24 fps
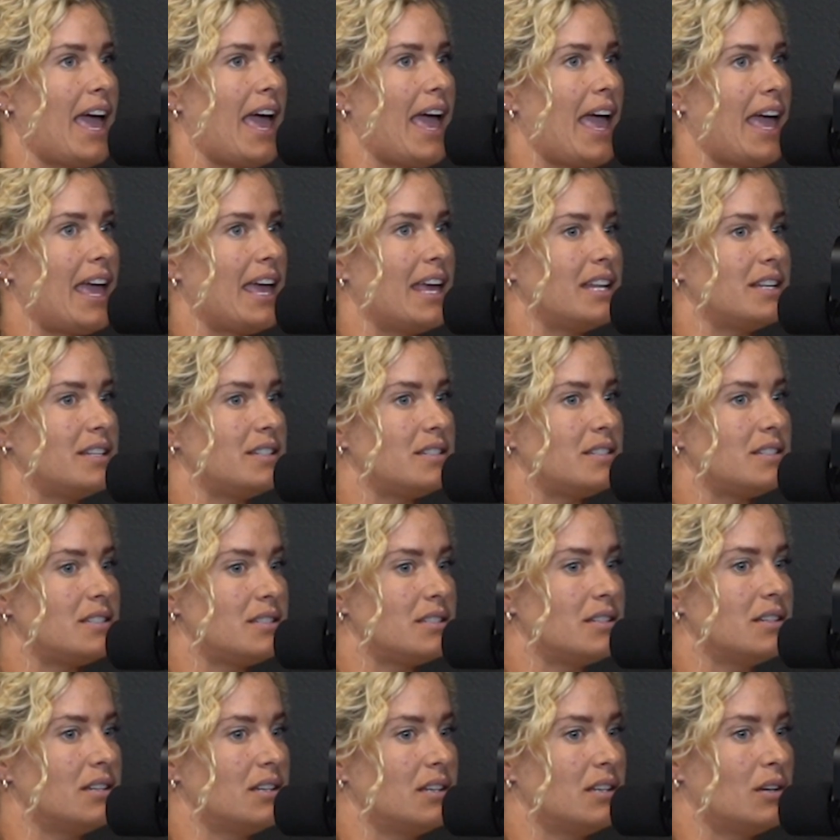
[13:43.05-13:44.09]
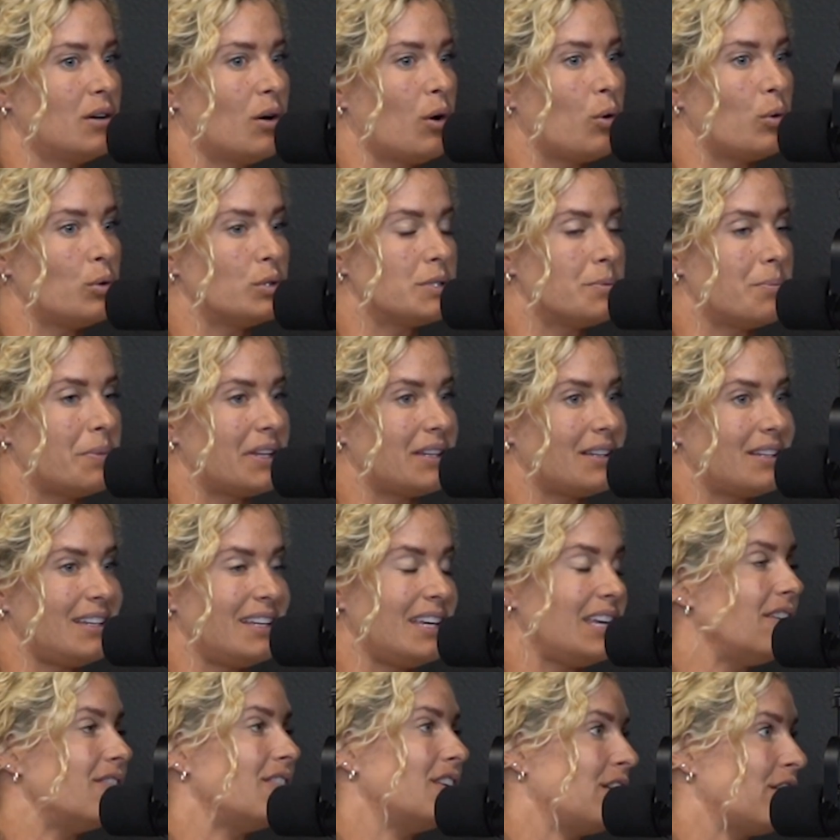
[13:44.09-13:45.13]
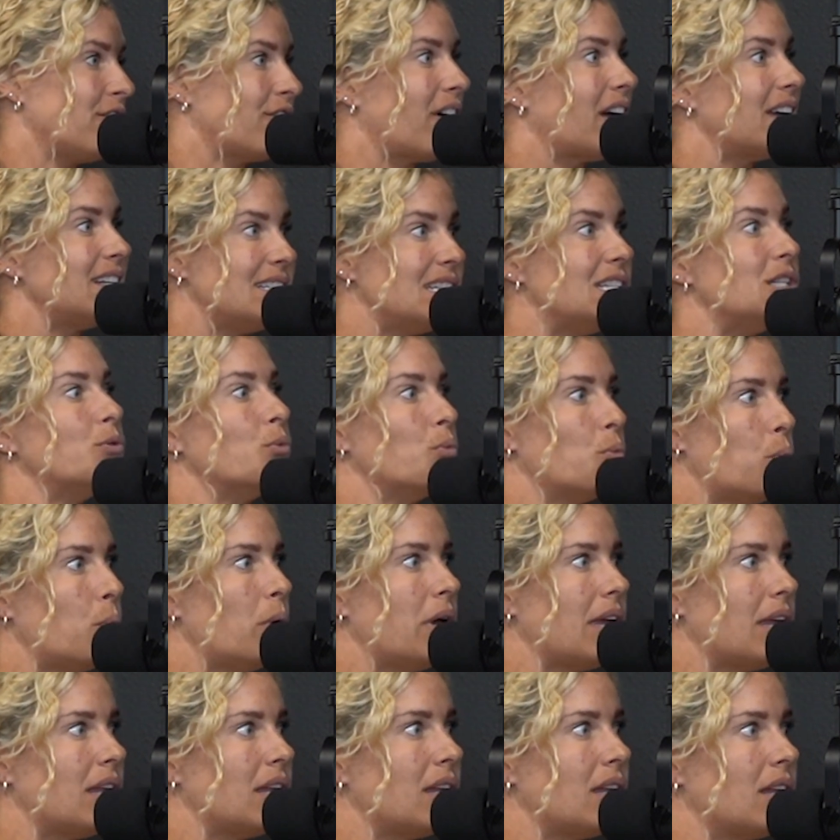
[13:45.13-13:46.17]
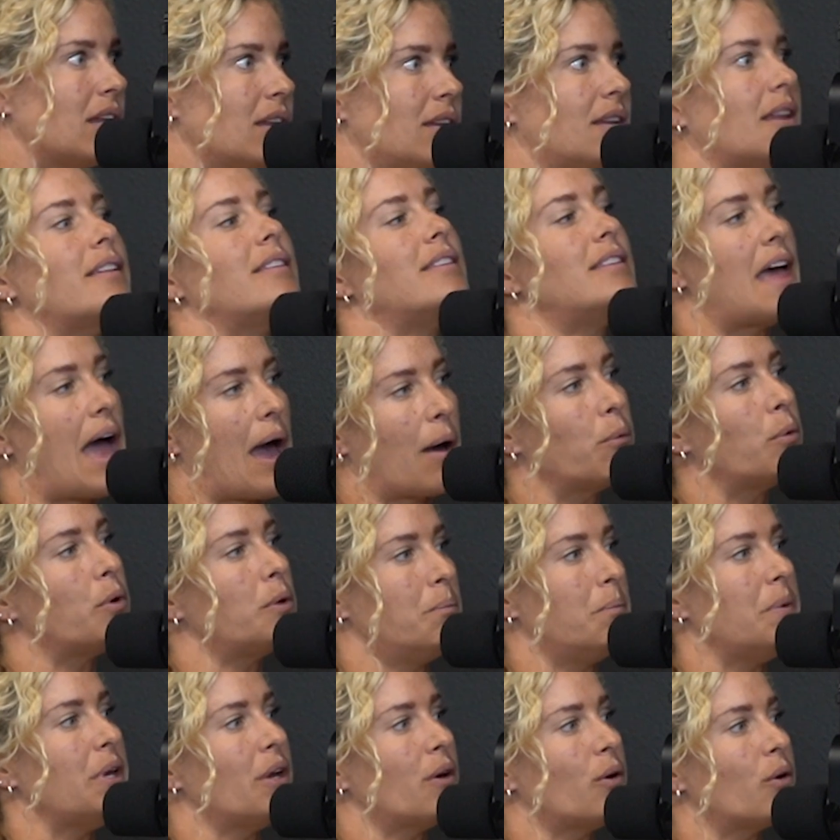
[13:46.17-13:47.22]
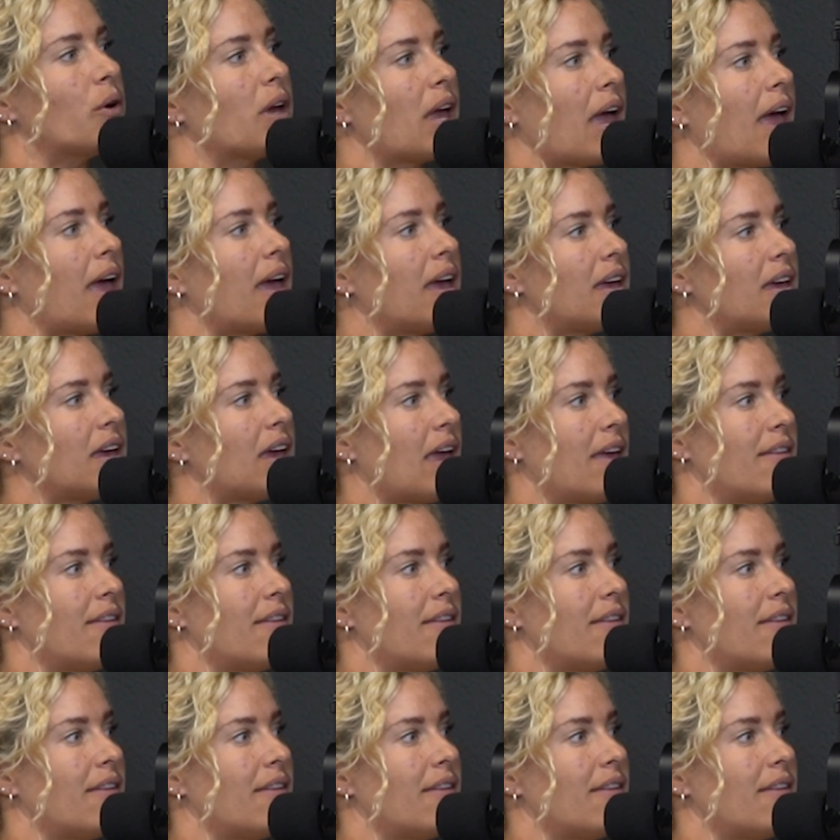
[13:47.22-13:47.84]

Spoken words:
and ultimately, even if I didn't win, that would be okay.